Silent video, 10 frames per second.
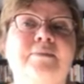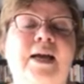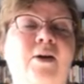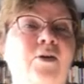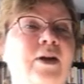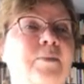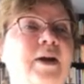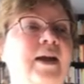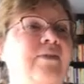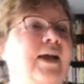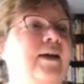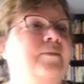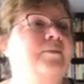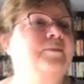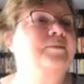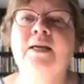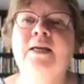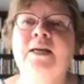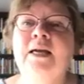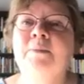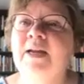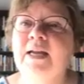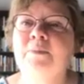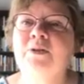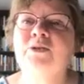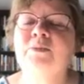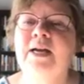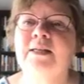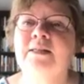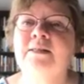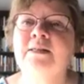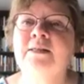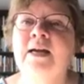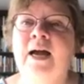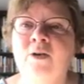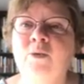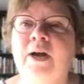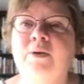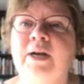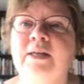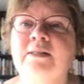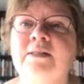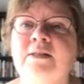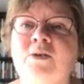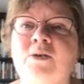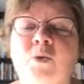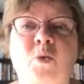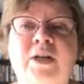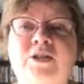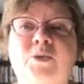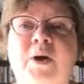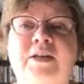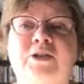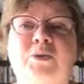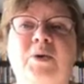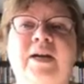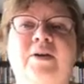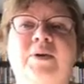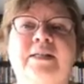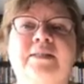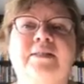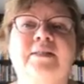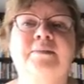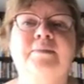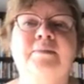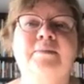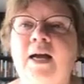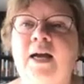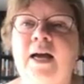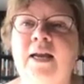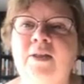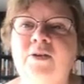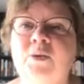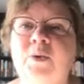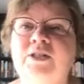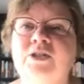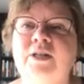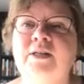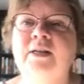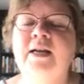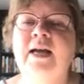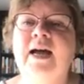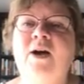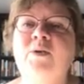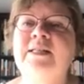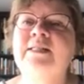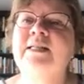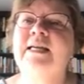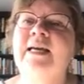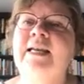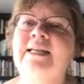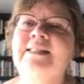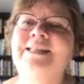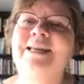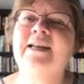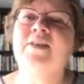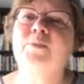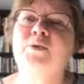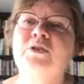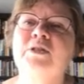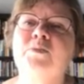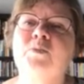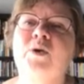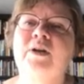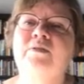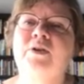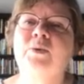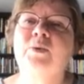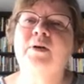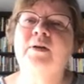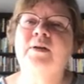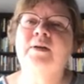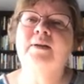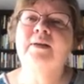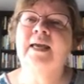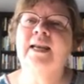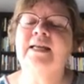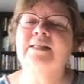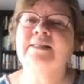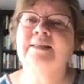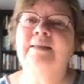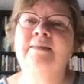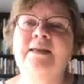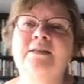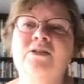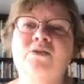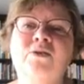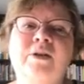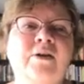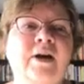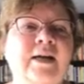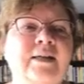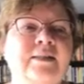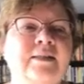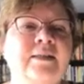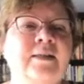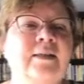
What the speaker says: How good am I at that? Am I able to rest? How do I rest? What do I do when I rest? Another question, how easily can I see another person's point of view? Can I see things through their eyes?